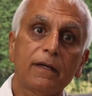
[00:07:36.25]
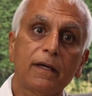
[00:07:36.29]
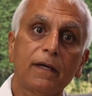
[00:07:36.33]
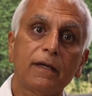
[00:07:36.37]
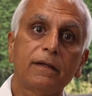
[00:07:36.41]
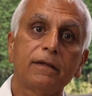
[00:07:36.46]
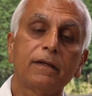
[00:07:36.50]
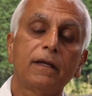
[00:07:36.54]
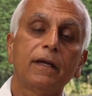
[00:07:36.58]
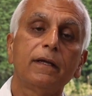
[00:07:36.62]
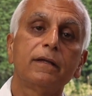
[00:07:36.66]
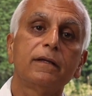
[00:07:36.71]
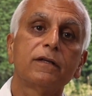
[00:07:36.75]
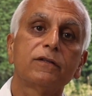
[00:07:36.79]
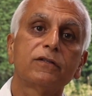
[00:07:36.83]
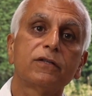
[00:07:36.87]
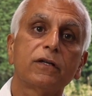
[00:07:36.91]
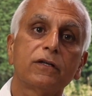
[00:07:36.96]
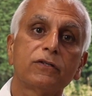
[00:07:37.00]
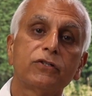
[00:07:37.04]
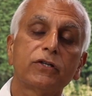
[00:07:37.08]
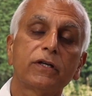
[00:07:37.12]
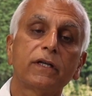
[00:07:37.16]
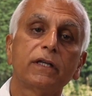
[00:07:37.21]
in the
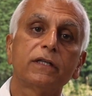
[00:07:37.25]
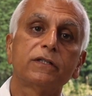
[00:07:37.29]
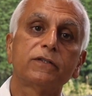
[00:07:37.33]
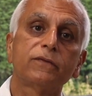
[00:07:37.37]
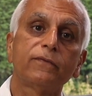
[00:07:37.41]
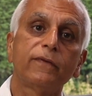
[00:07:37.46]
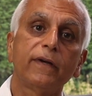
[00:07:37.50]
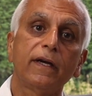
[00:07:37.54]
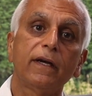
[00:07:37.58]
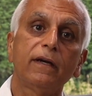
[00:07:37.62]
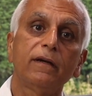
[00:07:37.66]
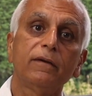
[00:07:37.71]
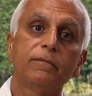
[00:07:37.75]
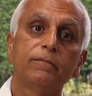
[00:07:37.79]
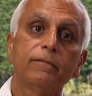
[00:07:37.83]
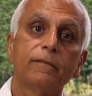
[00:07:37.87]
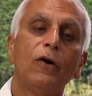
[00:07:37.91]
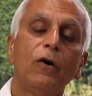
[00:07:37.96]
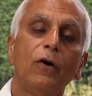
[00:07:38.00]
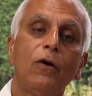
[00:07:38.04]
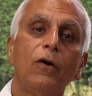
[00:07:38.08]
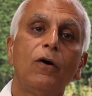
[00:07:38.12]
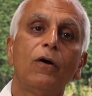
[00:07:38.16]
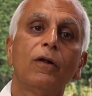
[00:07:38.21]
surgical sphere.
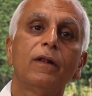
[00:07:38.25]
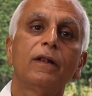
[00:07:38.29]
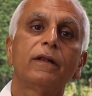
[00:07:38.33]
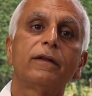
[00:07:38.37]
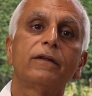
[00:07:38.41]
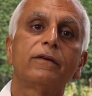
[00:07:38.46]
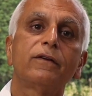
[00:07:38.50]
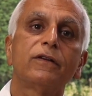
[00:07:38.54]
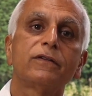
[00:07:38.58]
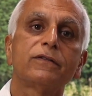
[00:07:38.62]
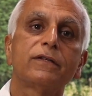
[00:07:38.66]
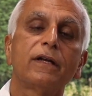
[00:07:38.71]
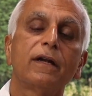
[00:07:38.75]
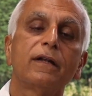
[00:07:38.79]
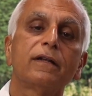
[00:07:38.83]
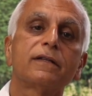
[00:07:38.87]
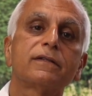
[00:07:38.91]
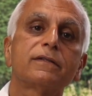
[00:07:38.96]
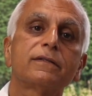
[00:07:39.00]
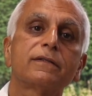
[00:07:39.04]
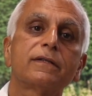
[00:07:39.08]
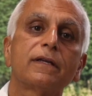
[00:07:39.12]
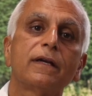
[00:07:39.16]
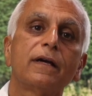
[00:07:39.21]
All the
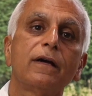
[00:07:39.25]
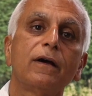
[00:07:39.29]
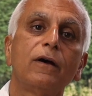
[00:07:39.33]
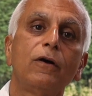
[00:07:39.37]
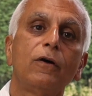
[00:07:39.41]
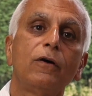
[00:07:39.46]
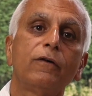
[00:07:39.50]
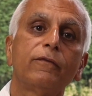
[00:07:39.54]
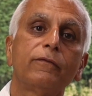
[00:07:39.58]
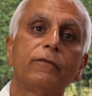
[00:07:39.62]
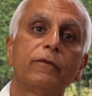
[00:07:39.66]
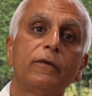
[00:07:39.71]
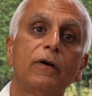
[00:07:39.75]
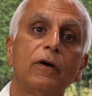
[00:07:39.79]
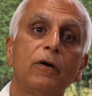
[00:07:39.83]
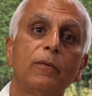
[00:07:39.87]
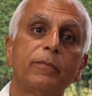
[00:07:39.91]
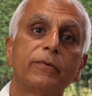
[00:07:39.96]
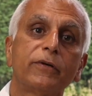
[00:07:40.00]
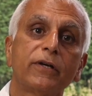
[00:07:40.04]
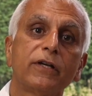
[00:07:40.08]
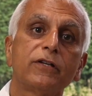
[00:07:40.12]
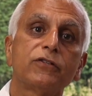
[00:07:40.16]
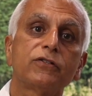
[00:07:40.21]
results of
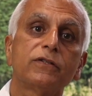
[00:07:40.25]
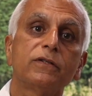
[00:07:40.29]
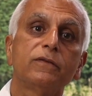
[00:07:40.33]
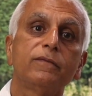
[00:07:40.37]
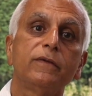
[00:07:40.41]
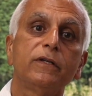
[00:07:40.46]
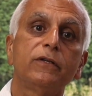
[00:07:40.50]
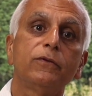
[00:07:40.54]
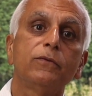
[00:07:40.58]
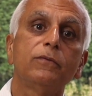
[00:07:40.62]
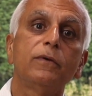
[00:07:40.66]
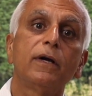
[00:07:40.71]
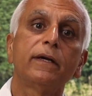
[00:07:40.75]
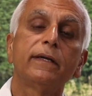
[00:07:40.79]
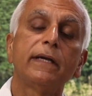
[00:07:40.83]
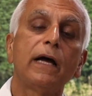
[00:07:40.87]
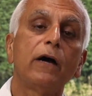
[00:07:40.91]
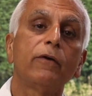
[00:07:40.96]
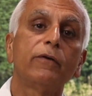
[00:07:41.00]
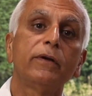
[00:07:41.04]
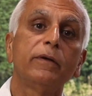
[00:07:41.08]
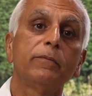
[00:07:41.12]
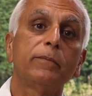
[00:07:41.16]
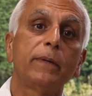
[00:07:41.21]
operations we do are
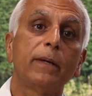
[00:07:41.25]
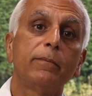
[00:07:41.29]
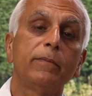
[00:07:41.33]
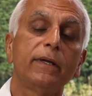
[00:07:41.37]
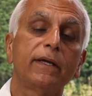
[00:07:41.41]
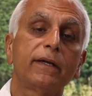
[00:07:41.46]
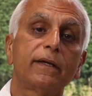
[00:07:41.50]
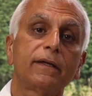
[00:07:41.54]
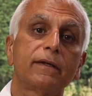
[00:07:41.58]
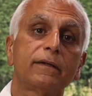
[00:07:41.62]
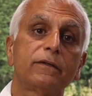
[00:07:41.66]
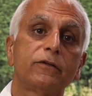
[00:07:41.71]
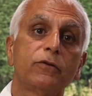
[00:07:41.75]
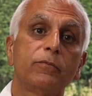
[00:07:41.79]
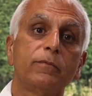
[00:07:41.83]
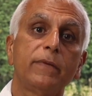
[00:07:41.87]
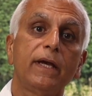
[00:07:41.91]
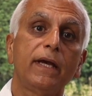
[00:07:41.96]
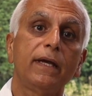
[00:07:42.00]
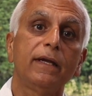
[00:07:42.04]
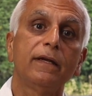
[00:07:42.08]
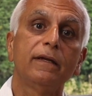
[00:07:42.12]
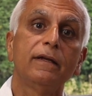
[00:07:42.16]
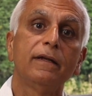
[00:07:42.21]
now in public
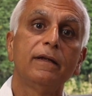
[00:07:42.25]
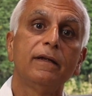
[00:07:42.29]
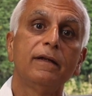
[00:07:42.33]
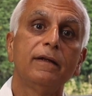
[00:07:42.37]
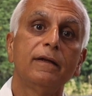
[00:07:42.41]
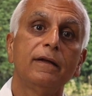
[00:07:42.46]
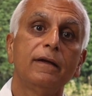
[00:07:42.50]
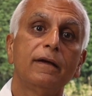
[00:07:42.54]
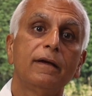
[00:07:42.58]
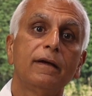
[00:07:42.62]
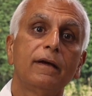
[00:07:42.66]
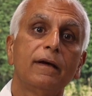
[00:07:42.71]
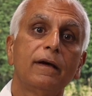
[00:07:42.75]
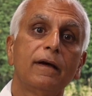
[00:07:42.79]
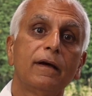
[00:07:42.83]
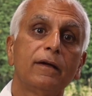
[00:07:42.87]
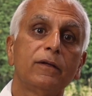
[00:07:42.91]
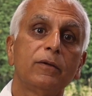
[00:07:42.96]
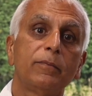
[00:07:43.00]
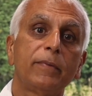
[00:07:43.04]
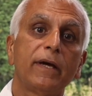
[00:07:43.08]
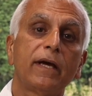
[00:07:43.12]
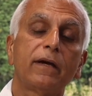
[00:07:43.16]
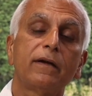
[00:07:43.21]
domain.
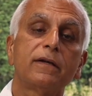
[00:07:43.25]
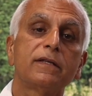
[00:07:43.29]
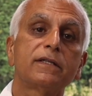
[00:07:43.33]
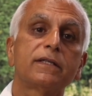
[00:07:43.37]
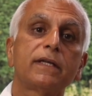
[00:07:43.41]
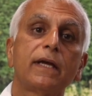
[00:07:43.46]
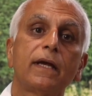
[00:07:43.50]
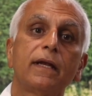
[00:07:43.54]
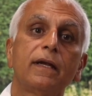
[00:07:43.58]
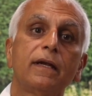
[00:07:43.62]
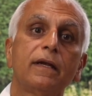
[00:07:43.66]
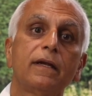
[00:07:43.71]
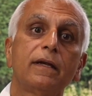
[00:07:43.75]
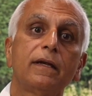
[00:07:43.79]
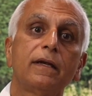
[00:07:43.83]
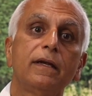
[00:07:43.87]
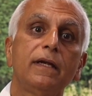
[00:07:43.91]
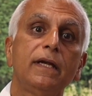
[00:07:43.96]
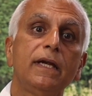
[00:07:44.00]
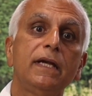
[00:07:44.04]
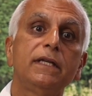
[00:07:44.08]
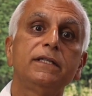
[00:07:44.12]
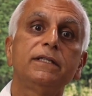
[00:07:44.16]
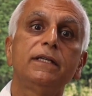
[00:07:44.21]
The parents can
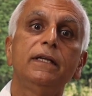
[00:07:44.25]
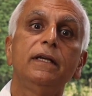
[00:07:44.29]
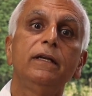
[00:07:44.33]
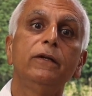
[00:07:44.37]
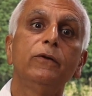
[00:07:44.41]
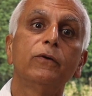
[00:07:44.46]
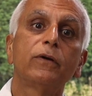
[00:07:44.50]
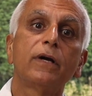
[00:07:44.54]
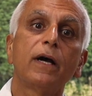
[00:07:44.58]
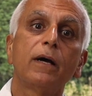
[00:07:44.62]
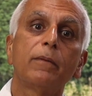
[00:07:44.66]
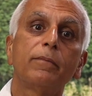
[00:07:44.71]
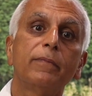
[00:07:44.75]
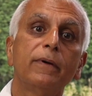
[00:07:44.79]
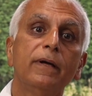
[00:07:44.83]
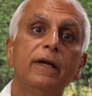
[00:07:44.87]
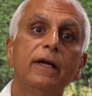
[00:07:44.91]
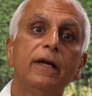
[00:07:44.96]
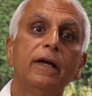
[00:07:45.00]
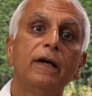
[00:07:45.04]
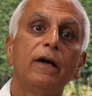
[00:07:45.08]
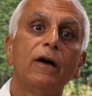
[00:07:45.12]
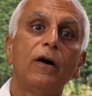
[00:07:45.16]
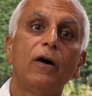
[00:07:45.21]
easily look up
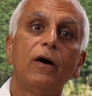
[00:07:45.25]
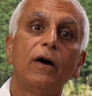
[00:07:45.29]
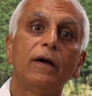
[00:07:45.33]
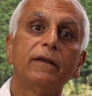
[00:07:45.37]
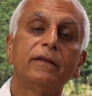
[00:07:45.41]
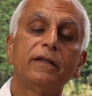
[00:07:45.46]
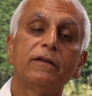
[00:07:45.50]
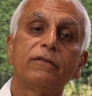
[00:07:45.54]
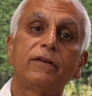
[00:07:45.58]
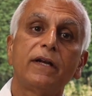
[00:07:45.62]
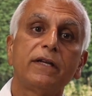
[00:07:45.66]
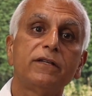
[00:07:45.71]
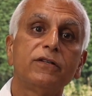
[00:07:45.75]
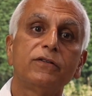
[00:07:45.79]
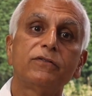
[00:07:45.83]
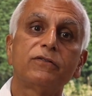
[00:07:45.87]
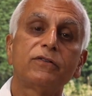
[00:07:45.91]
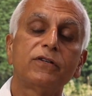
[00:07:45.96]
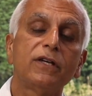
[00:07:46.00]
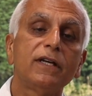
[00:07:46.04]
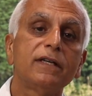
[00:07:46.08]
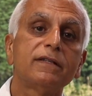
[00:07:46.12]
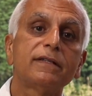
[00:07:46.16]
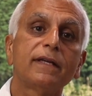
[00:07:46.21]
the
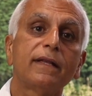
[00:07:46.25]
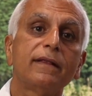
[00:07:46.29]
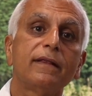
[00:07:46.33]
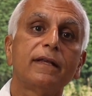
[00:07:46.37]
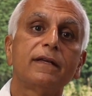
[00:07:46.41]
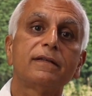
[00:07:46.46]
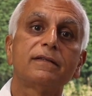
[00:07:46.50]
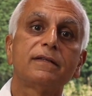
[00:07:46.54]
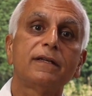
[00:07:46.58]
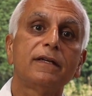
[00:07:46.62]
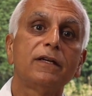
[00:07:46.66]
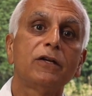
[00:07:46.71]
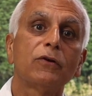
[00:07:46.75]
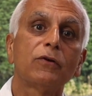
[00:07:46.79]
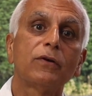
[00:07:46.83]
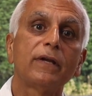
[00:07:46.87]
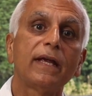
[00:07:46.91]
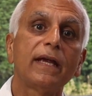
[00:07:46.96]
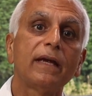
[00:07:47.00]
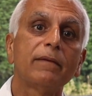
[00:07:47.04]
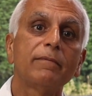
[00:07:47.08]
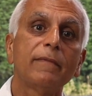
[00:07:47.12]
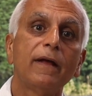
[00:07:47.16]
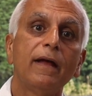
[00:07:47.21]
registries and they see your
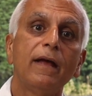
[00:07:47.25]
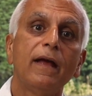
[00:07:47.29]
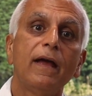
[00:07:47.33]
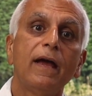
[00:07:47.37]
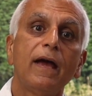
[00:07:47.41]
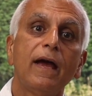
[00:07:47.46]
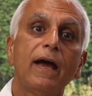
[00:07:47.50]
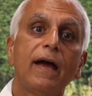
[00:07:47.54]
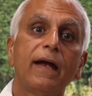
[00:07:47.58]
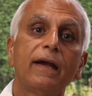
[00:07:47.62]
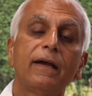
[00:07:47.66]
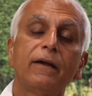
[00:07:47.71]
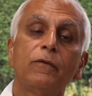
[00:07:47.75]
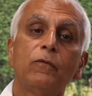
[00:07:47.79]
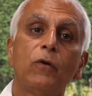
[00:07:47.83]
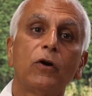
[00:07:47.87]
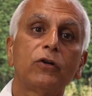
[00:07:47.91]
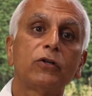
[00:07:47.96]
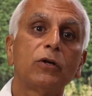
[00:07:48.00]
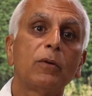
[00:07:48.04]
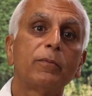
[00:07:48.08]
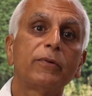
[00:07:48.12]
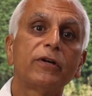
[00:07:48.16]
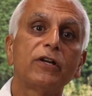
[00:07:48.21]
name and
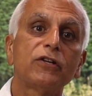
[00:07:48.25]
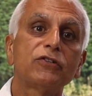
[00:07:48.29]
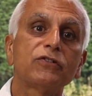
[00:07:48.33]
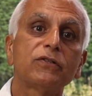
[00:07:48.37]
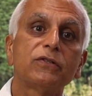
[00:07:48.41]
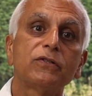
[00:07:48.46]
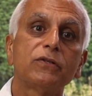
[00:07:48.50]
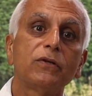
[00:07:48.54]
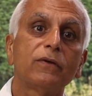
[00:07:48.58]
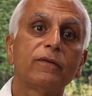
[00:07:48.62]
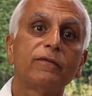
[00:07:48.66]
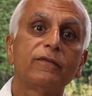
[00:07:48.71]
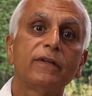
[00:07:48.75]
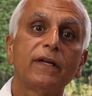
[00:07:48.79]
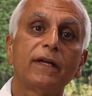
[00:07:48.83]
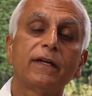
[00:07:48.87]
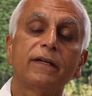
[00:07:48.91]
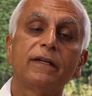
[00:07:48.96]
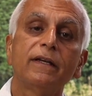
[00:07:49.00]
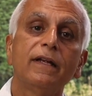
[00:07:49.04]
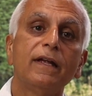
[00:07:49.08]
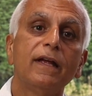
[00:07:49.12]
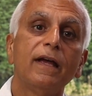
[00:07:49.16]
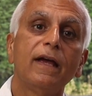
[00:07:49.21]
what operations you have
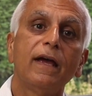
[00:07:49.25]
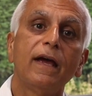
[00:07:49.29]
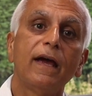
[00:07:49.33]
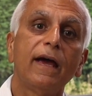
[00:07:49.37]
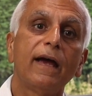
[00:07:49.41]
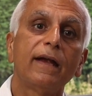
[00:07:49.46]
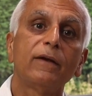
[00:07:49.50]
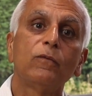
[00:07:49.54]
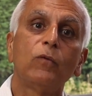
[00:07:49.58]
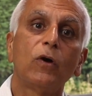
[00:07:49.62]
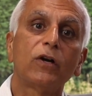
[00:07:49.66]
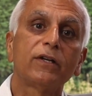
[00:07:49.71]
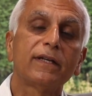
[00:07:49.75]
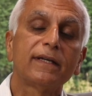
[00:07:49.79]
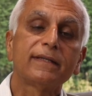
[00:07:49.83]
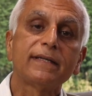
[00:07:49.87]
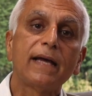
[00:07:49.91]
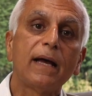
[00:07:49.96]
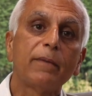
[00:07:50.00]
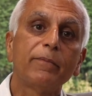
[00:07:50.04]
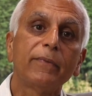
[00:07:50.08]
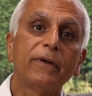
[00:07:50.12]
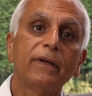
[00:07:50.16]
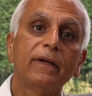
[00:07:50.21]
done and what has
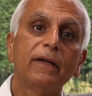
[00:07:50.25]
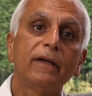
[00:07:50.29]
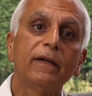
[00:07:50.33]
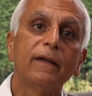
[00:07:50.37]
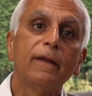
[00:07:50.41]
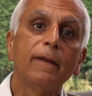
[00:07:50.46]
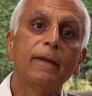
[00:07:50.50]
happened.